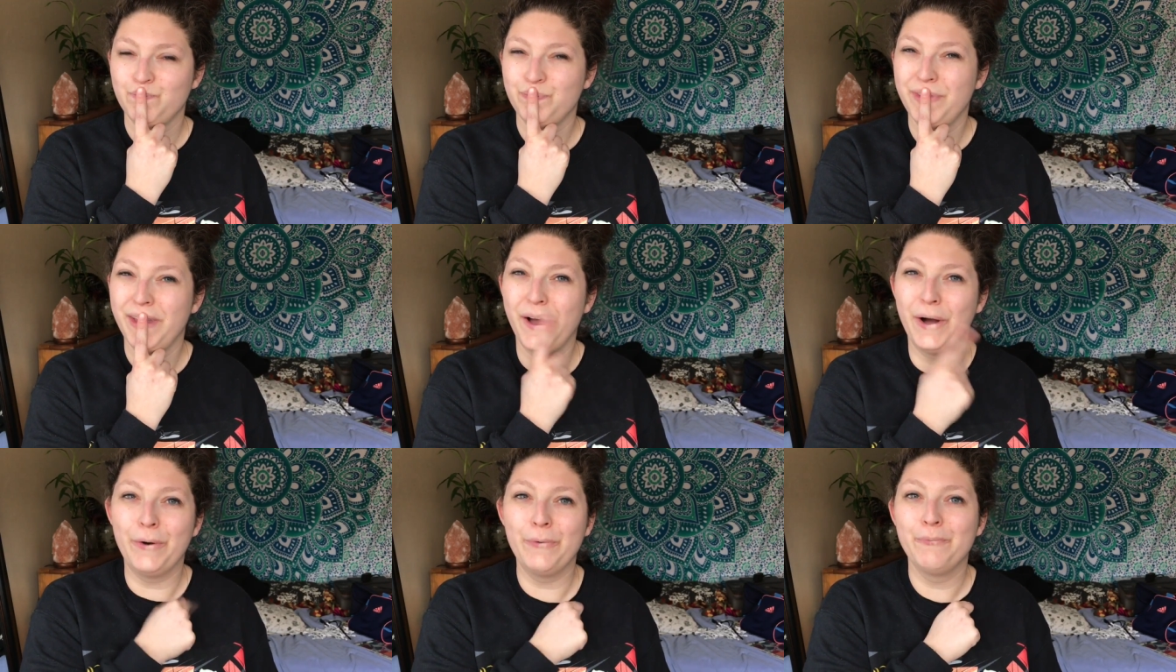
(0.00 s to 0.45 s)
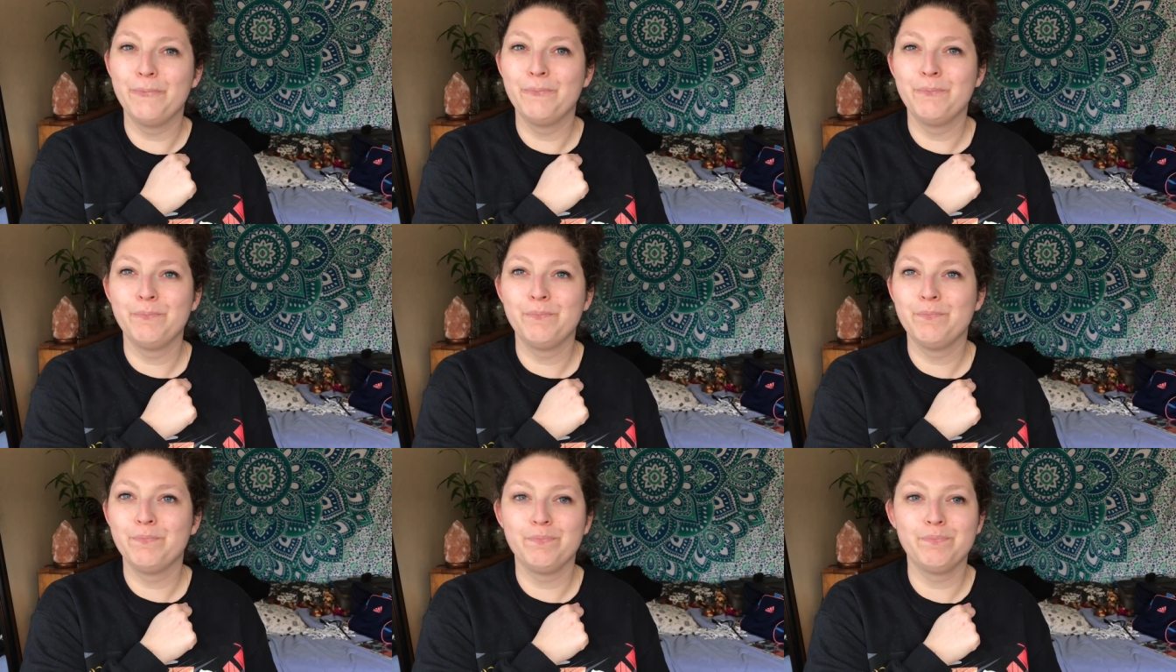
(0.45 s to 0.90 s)
no,
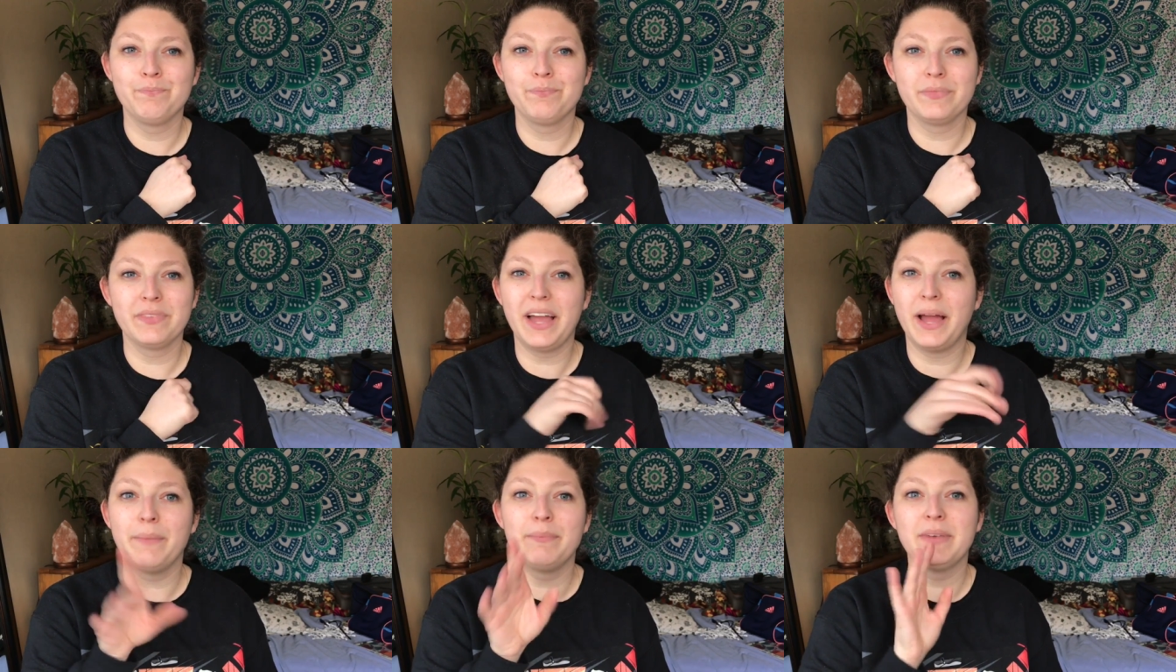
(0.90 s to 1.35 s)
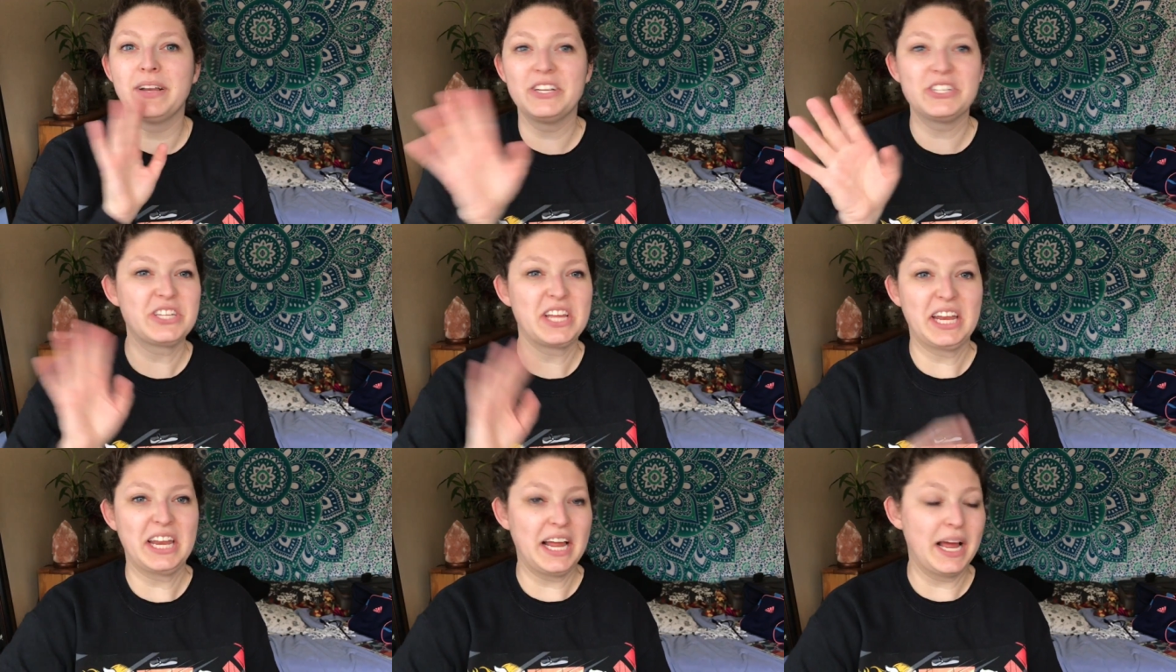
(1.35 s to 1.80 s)
I'm
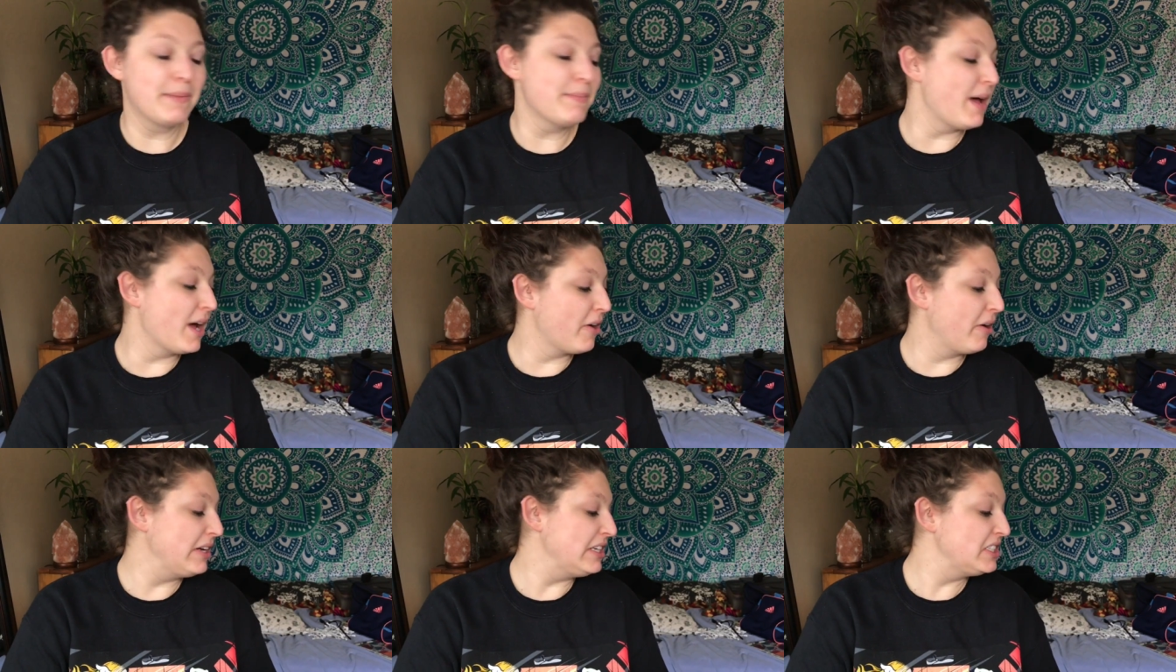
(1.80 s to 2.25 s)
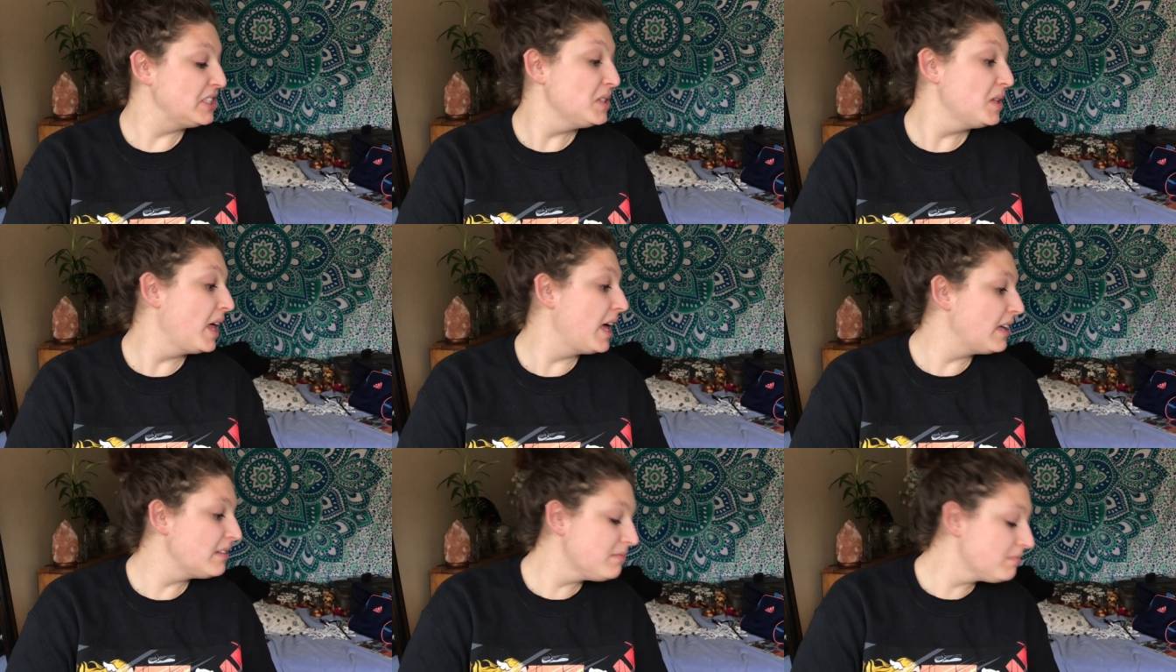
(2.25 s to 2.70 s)
just kidding, I'm not going to
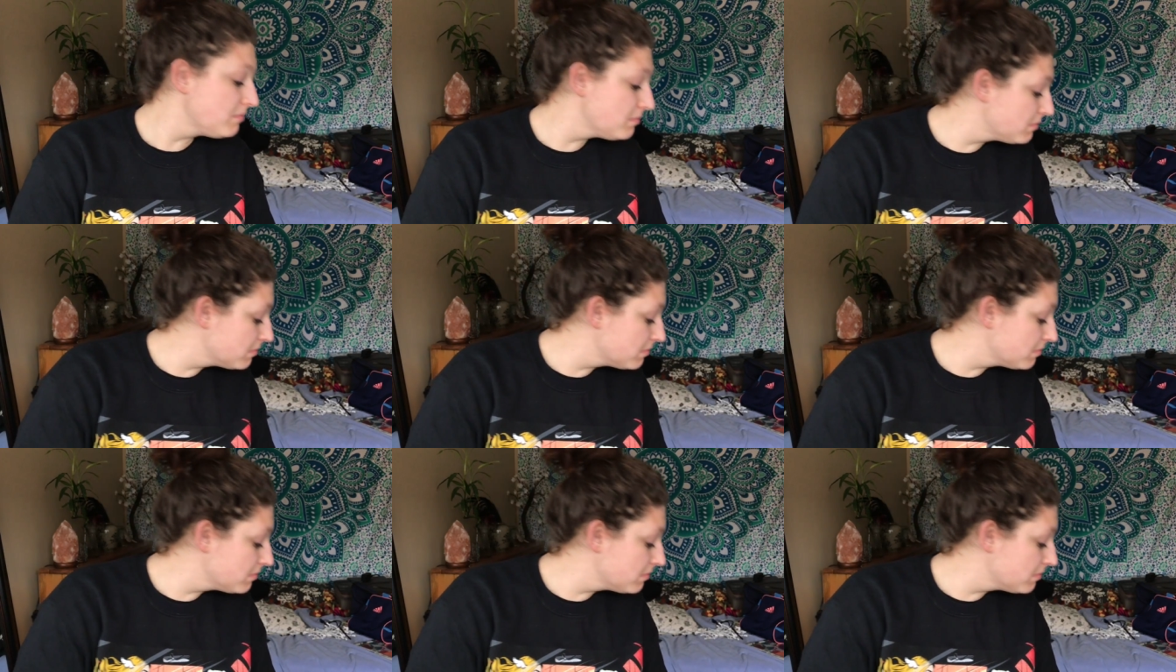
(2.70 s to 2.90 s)
do that.